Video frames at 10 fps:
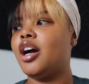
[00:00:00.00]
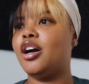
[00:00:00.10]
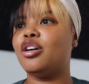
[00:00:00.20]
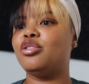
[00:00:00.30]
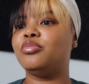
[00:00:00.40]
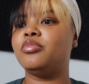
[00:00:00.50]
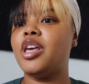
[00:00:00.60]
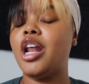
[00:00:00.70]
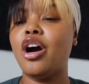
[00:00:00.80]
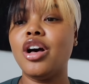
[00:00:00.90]
Um,
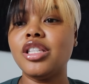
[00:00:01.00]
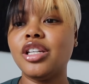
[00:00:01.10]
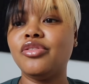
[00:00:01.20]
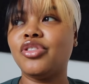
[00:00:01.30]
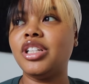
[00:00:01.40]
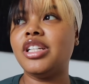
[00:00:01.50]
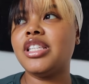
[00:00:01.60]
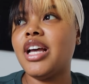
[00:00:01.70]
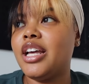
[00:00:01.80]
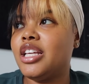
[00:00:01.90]
and I also really
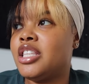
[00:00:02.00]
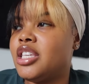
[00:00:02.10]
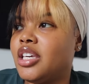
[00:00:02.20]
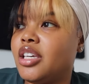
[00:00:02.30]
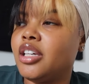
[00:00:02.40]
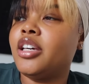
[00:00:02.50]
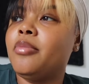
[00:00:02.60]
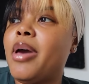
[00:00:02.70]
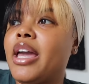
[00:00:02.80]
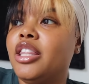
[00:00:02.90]
decided to
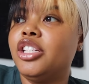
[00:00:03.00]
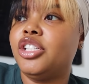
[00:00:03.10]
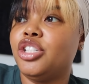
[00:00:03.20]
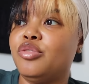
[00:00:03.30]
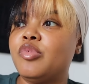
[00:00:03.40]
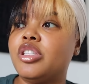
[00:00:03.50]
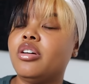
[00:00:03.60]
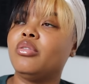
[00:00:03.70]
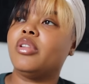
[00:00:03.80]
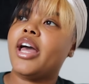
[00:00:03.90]
get back in the gym.
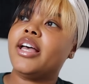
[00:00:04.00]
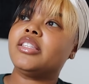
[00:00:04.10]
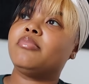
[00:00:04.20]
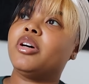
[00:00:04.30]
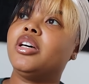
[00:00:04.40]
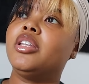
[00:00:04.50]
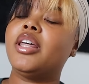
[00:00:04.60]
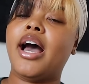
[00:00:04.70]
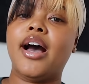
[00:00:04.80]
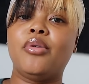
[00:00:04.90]
So last
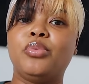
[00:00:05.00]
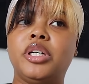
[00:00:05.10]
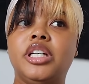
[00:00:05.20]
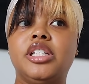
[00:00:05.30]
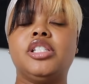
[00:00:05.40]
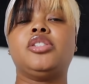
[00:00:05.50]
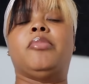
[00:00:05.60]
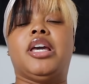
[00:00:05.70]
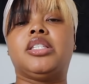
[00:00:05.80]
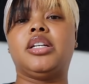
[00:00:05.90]
month I was
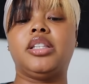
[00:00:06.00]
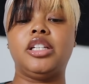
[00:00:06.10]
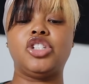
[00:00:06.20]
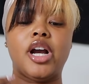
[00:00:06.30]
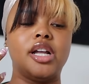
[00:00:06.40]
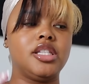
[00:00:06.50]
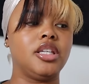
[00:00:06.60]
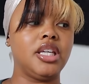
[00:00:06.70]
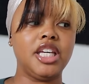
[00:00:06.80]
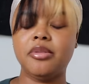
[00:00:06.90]
basically trying
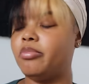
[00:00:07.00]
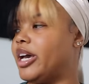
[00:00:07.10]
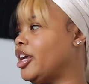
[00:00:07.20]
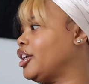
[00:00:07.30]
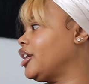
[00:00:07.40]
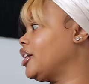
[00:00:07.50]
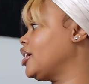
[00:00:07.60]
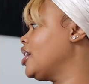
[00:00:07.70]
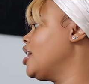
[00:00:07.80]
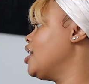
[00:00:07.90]
to eat
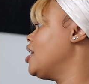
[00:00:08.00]
better